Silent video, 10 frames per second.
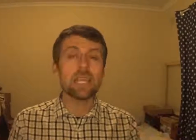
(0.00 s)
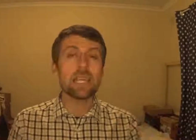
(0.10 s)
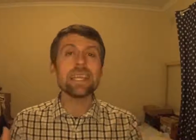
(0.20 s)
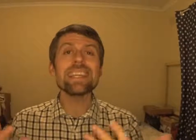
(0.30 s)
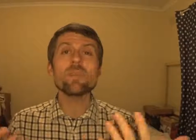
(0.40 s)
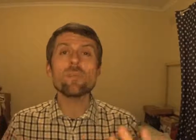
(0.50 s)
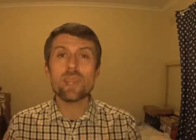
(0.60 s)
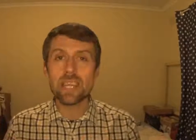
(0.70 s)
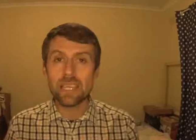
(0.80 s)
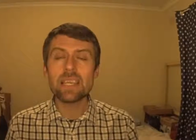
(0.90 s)
in a
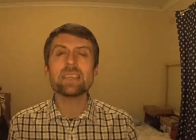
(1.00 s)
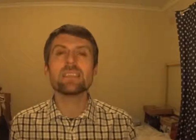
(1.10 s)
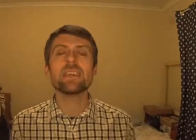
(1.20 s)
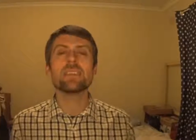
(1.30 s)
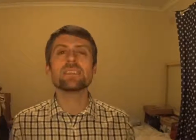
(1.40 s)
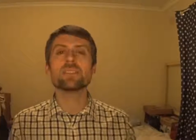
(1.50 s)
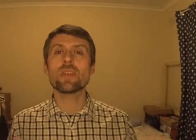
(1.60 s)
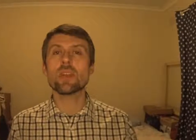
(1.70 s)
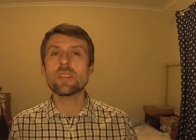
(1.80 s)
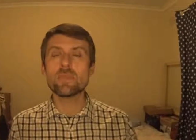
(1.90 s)
way that is
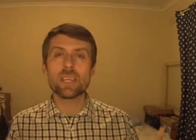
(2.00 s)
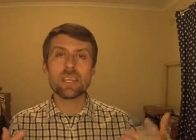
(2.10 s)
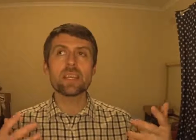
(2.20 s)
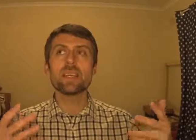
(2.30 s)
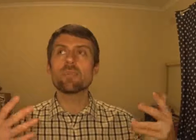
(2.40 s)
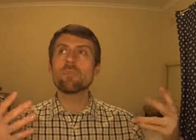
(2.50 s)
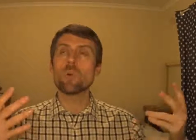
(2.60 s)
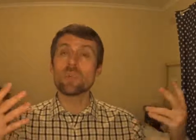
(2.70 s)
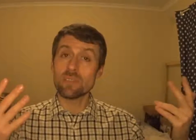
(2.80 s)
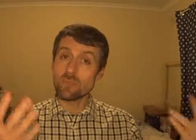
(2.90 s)
gonna be
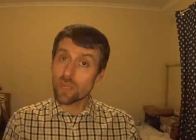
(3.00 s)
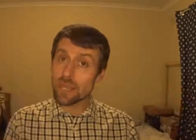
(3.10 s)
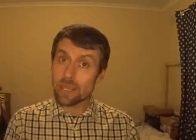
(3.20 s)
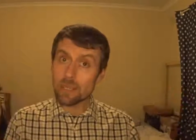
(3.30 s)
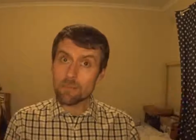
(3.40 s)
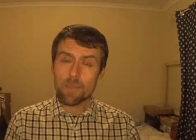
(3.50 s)
more intriguing,